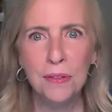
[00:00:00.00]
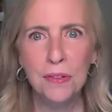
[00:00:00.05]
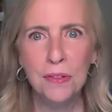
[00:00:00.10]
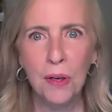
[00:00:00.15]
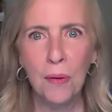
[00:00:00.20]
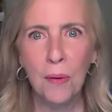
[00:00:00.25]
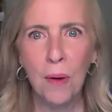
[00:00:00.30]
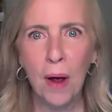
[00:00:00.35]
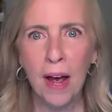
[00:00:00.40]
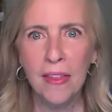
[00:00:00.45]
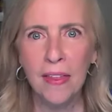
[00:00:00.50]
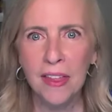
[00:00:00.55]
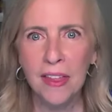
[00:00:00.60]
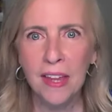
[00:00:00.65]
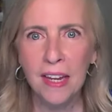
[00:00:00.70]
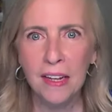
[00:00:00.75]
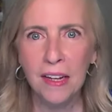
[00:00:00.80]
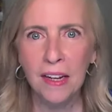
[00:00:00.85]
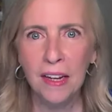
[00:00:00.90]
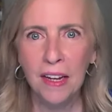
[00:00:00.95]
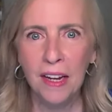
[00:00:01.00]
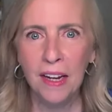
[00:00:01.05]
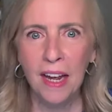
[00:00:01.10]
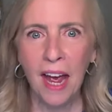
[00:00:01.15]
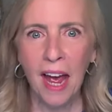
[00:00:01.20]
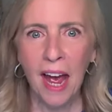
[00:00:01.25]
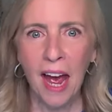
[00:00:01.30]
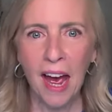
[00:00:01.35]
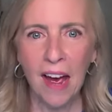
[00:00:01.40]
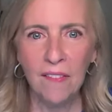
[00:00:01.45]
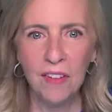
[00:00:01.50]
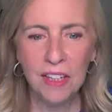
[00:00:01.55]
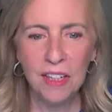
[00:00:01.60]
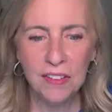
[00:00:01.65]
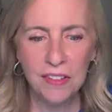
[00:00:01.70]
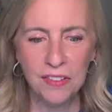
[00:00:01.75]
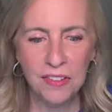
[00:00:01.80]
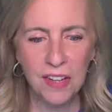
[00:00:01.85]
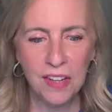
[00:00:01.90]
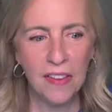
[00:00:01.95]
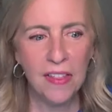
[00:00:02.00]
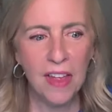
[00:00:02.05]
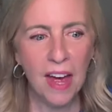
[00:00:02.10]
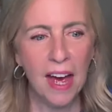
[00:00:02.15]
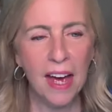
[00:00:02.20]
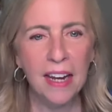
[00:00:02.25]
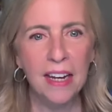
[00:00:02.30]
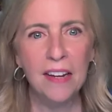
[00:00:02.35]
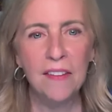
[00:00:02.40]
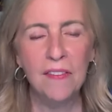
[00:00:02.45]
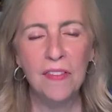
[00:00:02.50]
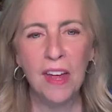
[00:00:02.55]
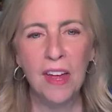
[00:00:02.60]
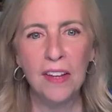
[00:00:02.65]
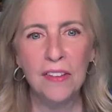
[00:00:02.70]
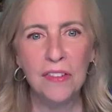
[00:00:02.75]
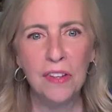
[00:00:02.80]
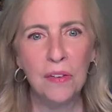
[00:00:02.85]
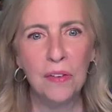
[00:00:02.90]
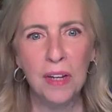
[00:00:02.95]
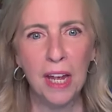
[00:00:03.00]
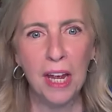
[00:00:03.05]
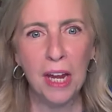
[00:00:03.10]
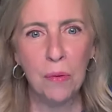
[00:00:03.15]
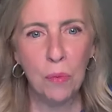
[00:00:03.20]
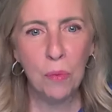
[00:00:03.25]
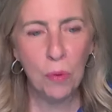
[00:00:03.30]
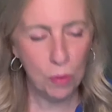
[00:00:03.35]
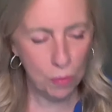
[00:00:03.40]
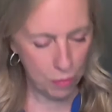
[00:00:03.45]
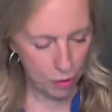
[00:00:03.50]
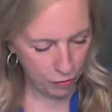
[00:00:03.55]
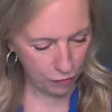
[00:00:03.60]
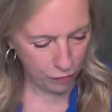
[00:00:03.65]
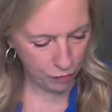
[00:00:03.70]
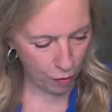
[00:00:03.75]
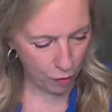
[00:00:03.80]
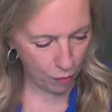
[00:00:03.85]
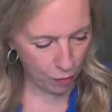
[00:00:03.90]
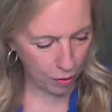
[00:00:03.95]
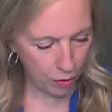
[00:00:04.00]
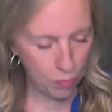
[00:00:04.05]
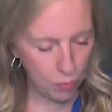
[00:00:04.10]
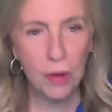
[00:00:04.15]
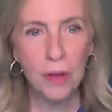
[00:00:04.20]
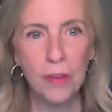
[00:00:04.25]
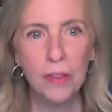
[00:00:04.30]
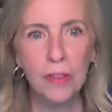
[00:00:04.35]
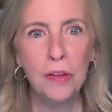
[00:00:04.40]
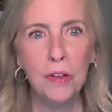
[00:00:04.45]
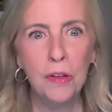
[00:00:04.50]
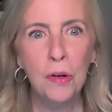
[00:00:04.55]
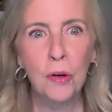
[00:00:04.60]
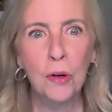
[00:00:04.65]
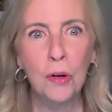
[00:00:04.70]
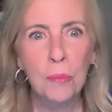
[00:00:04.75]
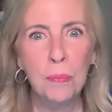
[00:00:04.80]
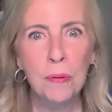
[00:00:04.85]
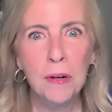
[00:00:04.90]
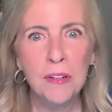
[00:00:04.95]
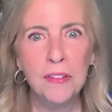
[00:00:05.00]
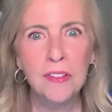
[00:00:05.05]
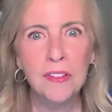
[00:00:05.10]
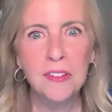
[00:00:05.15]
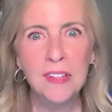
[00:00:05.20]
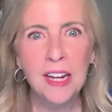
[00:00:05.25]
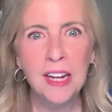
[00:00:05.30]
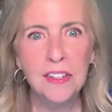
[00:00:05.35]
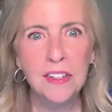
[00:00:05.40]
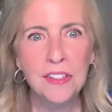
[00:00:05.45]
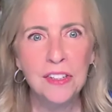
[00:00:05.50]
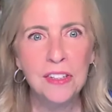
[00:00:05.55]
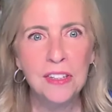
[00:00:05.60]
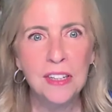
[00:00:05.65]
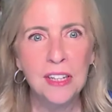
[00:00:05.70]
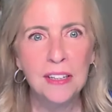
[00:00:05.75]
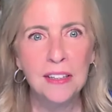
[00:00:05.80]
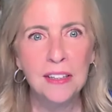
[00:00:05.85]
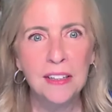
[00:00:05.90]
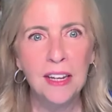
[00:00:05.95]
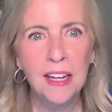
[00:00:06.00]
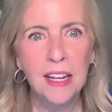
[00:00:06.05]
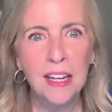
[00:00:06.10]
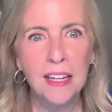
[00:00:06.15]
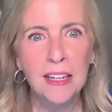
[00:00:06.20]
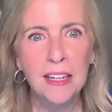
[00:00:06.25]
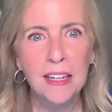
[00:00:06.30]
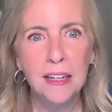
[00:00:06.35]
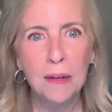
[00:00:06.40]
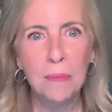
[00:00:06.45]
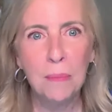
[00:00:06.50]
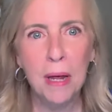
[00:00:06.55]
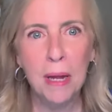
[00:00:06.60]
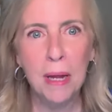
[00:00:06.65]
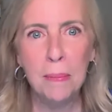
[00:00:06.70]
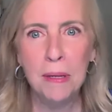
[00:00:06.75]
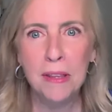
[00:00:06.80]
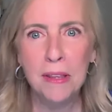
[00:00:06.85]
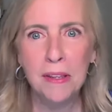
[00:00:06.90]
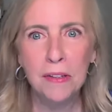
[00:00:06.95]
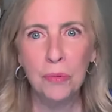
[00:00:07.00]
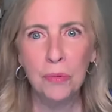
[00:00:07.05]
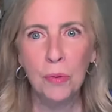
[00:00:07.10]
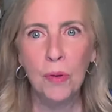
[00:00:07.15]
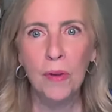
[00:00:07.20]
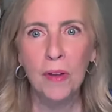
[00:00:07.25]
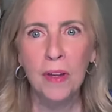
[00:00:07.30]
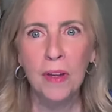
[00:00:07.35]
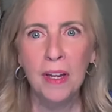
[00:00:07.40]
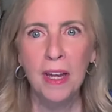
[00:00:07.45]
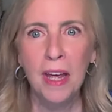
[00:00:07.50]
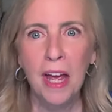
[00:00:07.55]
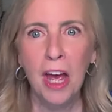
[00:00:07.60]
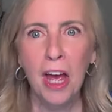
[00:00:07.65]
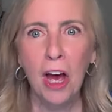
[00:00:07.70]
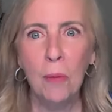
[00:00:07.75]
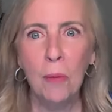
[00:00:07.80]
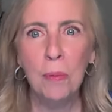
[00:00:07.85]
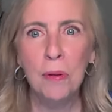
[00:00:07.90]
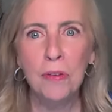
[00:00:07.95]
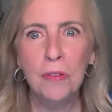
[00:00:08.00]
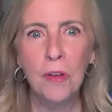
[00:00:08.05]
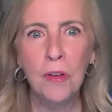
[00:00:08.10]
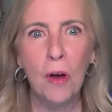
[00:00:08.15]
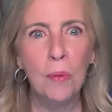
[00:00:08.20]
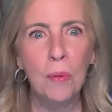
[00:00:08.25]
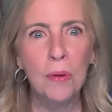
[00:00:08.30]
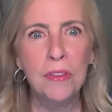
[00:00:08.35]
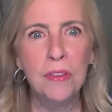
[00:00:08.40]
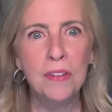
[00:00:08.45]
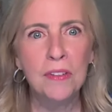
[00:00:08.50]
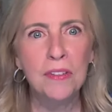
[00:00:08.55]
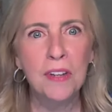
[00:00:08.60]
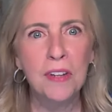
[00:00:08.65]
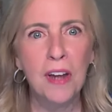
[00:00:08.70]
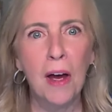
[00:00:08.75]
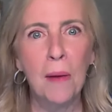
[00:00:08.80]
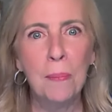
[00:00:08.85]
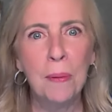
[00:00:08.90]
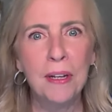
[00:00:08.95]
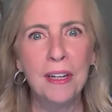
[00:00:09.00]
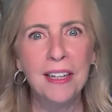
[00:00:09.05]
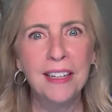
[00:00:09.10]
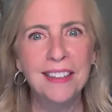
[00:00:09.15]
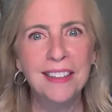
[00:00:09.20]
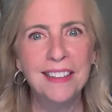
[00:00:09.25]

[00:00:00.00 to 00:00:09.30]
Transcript: So I think, having said that, if that's okay, we'll move forward with your presentation, and maybe this will help us all with this topic.